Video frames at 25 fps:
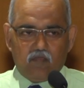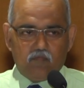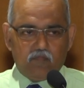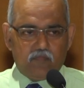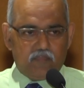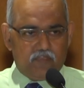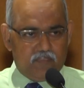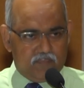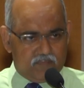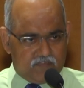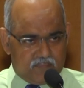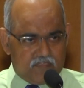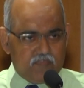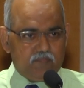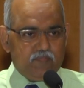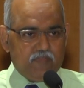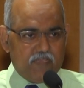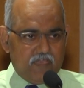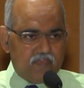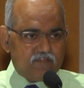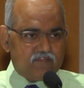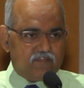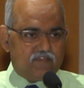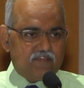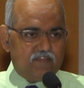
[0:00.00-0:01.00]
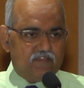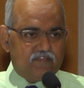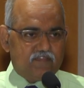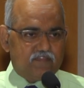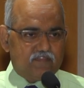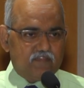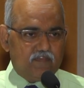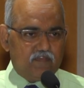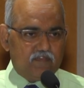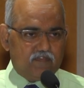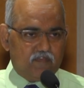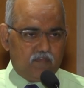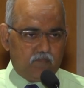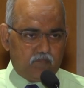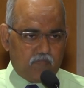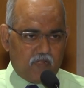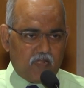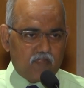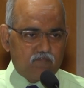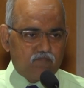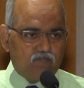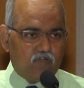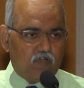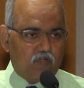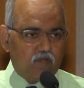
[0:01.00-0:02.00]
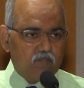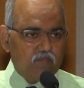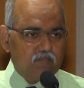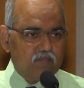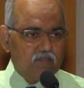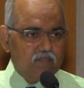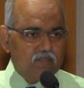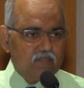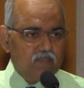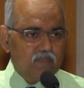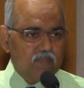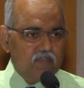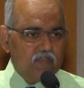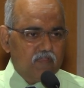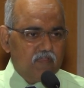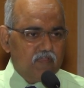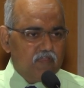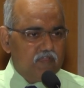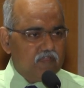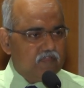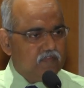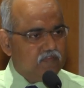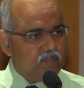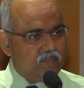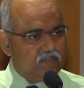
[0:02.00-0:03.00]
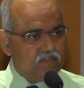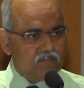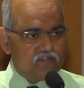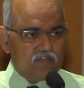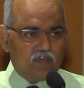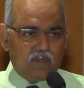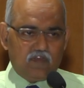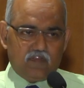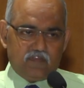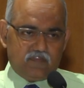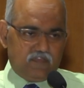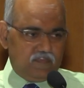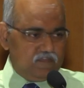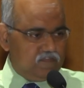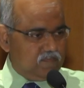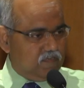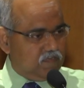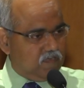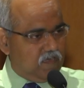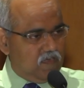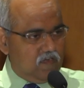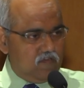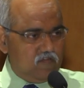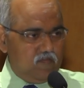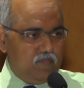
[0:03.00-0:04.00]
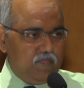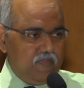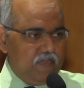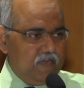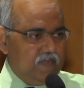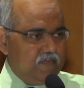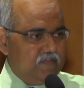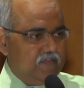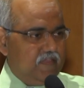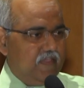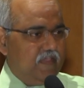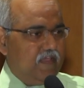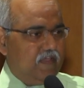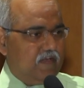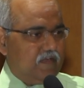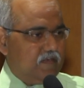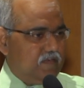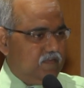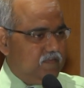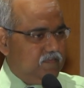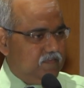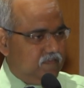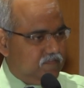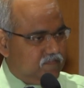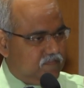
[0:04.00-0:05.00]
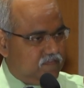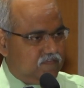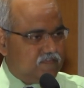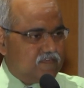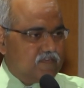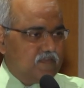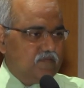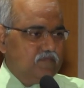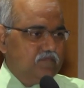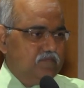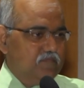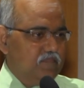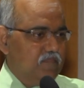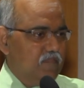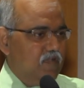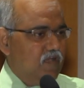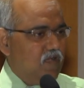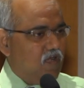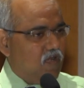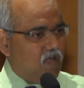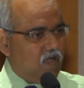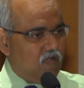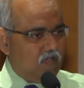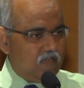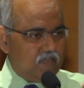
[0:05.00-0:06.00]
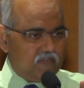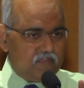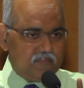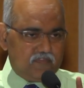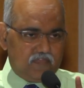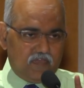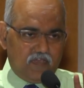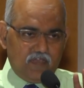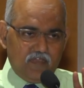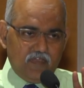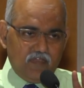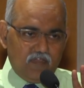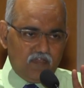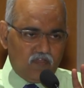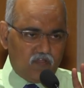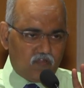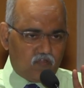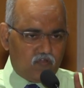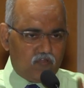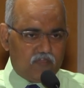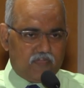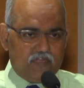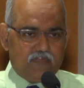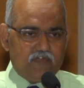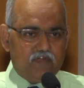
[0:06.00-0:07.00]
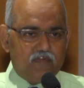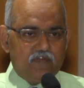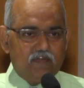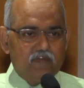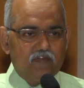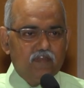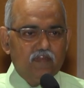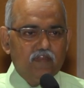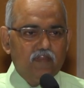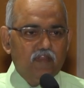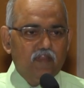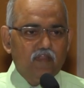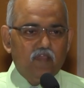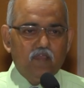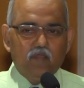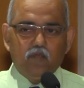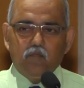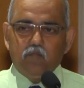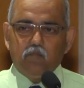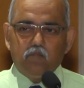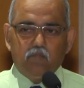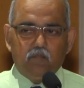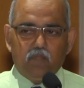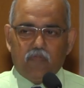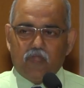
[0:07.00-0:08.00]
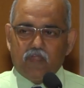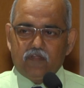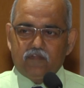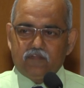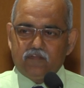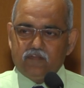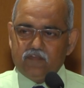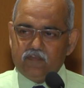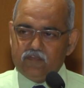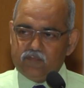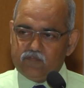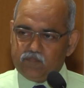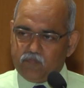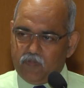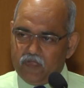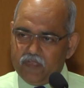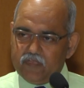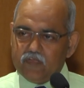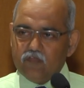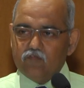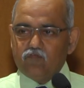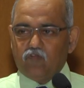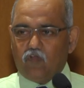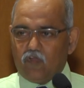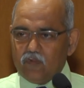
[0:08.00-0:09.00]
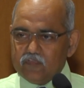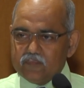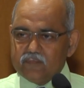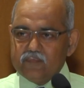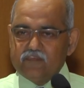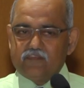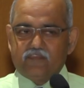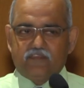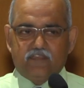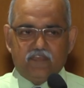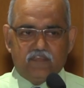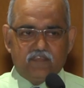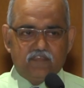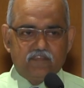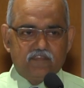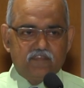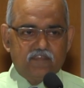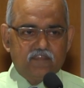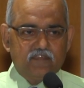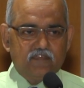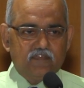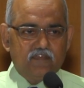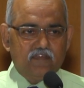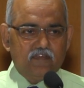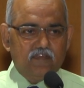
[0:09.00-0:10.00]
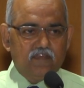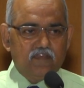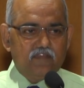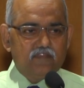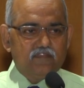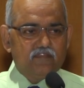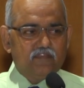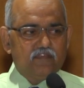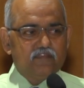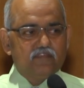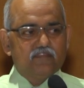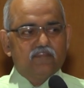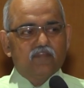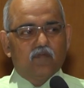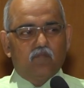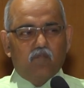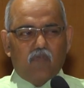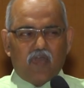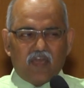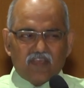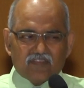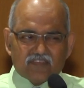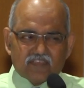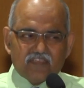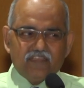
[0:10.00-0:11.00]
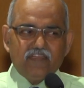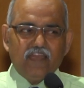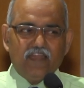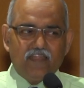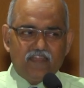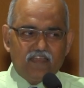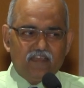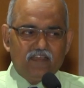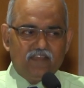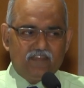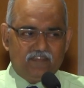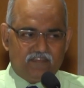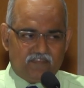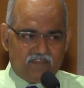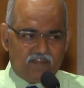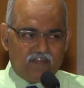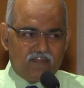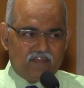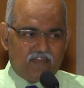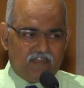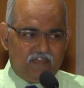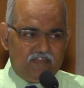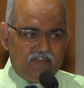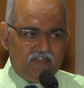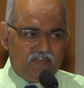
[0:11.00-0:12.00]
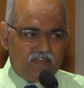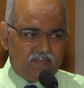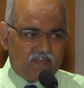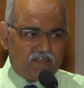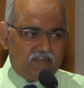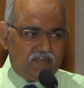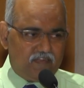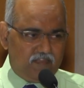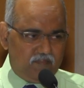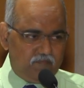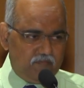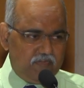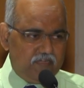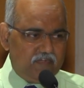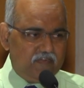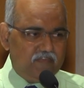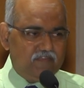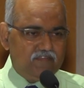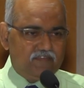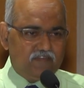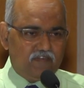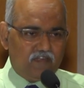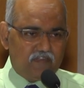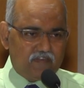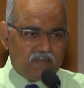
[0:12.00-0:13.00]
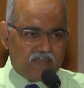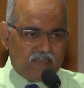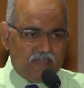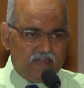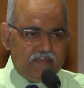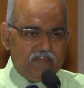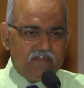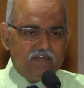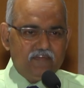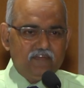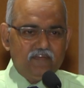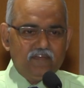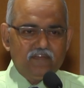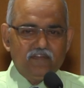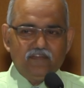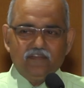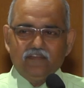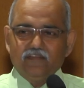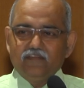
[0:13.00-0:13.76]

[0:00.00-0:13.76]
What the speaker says: in CBS platform. These and all will be in there in the system or in the routine. But in spite of all these things, since the master data is not clear, is not clean,